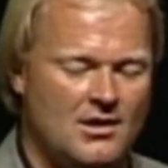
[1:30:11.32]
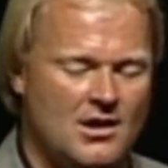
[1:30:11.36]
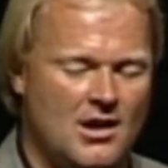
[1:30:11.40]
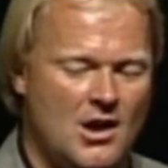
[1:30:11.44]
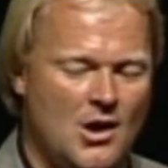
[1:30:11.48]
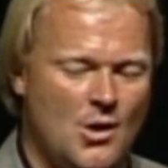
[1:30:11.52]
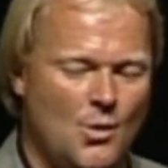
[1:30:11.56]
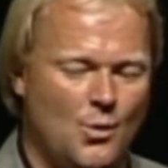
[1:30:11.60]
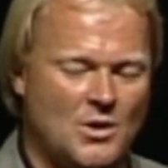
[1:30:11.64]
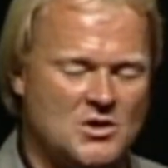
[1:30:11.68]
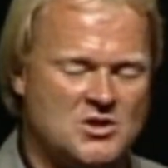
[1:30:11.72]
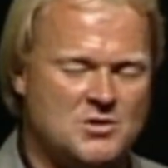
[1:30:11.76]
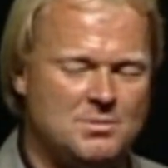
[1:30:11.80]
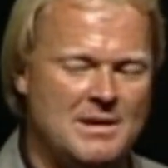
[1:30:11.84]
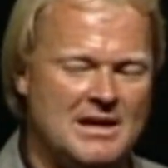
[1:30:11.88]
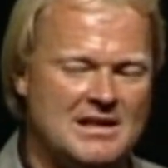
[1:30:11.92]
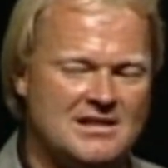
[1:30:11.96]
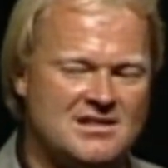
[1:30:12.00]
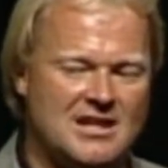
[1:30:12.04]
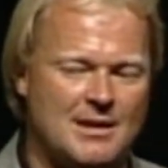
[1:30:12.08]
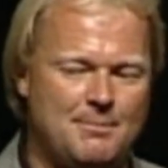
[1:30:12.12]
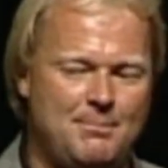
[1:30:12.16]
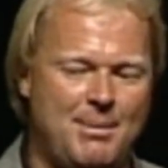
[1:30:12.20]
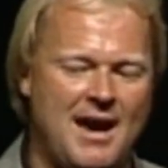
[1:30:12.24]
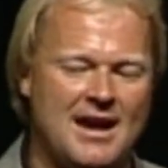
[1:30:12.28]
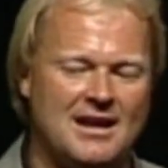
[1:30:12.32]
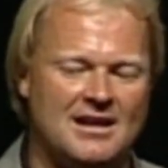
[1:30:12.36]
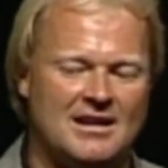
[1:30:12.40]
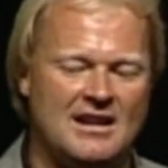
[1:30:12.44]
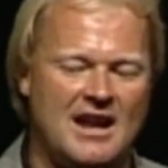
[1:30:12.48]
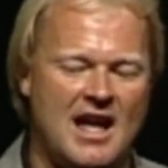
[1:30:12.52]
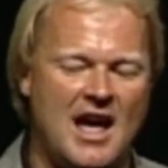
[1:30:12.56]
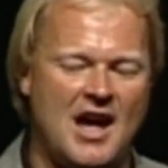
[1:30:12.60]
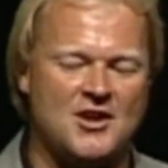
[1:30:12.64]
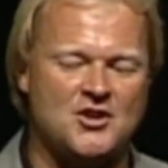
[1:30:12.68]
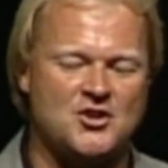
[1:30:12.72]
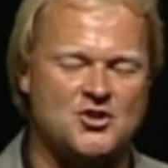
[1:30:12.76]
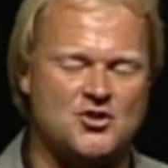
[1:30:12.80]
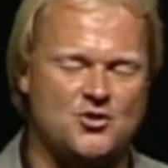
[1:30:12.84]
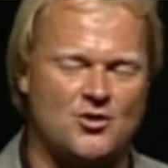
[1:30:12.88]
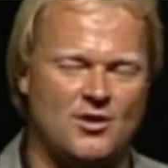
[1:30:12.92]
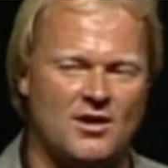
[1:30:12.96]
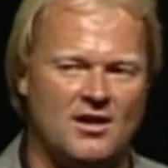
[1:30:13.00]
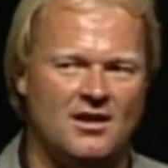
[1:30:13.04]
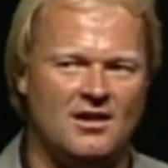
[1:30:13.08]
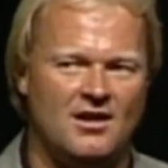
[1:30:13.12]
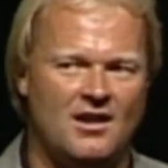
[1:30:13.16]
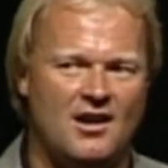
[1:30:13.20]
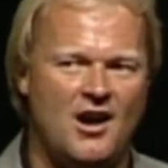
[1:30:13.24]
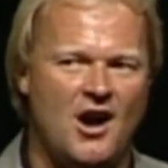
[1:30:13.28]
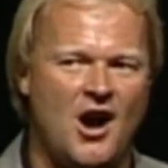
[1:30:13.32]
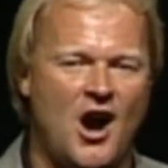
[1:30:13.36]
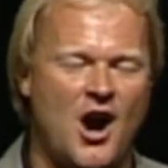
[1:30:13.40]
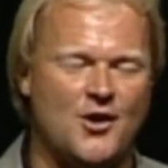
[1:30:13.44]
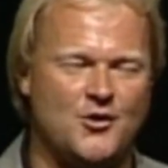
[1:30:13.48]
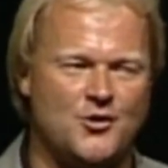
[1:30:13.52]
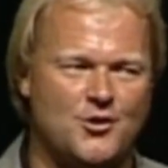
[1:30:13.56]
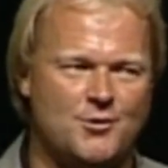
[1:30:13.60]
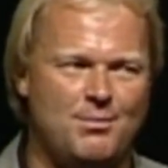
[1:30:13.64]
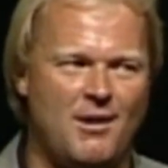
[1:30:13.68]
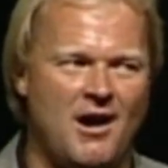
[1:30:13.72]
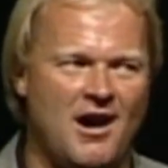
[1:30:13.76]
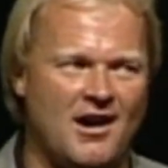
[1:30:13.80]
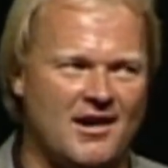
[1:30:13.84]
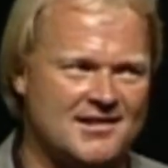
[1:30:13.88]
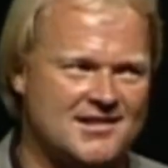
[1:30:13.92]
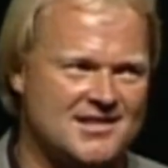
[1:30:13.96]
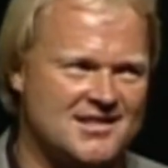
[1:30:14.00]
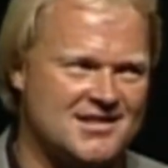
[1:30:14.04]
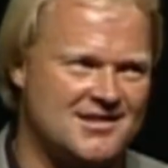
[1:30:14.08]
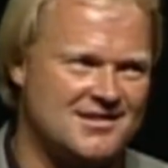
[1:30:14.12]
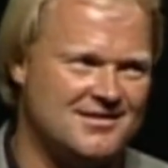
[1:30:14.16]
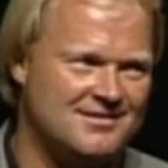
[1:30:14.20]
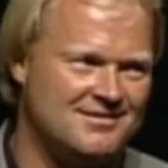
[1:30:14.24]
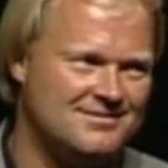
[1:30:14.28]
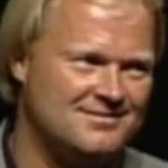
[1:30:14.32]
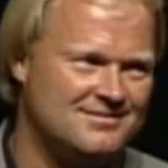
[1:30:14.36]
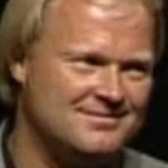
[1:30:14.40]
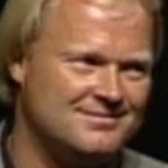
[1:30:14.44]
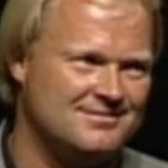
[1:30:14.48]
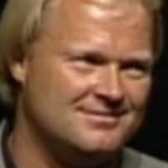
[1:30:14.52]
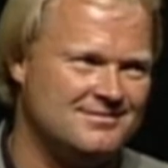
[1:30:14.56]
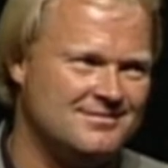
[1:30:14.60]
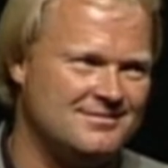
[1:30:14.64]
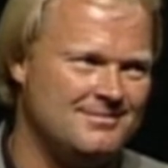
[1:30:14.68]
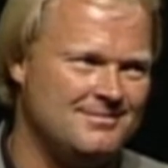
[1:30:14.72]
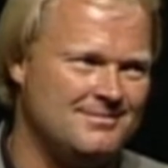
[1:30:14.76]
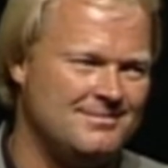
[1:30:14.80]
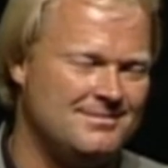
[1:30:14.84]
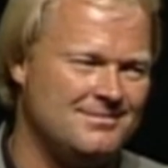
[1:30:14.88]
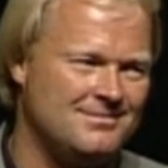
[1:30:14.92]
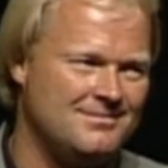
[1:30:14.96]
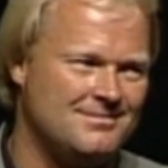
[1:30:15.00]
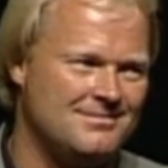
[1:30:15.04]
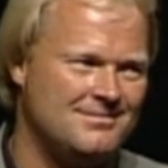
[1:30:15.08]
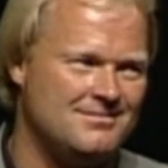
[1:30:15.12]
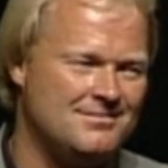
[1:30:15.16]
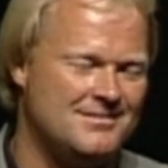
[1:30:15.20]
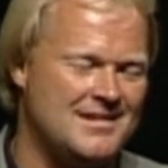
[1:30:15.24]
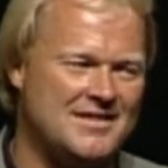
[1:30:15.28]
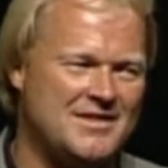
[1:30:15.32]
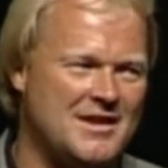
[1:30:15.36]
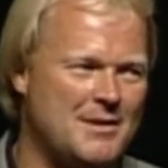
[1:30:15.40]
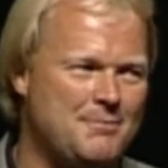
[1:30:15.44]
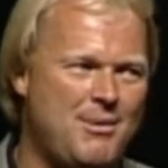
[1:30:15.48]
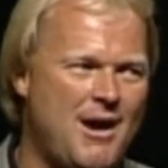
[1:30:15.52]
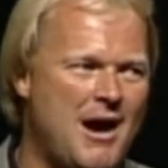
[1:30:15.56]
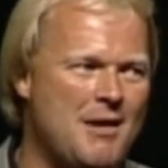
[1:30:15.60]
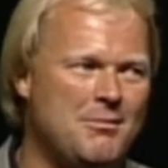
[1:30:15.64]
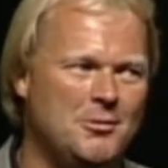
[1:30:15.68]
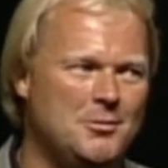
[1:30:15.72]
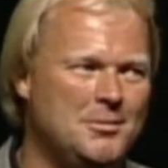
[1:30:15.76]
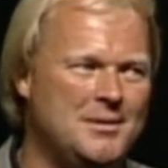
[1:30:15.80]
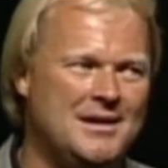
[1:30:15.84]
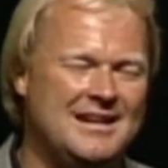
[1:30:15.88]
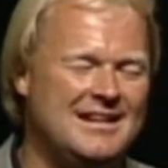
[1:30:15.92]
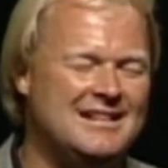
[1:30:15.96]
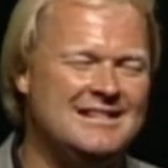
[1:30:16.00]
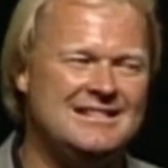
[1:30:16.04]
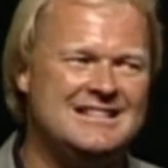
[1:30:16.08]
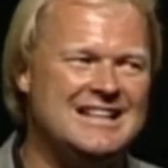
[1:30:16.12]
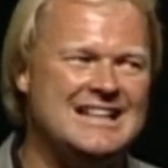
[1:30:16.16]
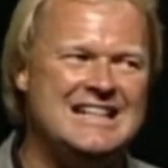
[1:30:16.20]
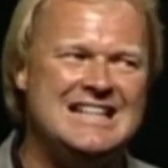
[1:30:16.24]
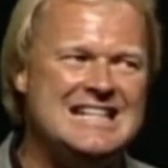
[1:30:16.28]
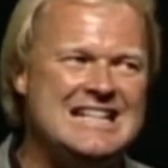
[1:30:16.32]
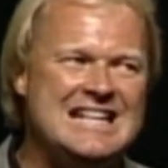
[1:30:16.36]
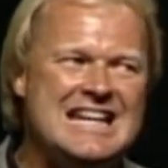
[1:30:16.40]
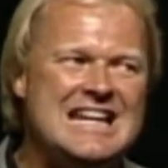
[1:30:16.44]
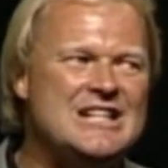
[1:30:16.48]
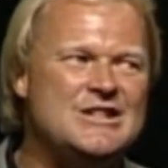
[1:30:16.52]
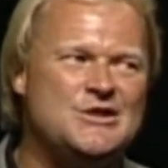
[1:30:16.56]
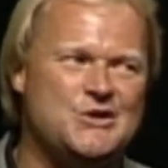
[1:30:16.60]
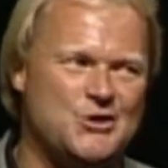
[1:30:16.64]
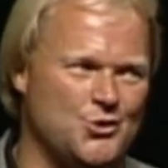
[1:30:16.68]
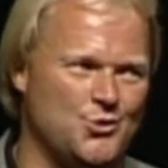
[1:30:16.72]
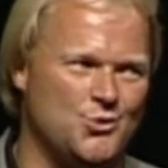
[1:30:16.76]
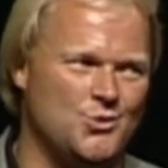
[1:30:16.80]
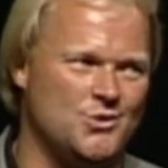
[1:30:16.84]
which means they paid an extra $100 that they probably didn't need to.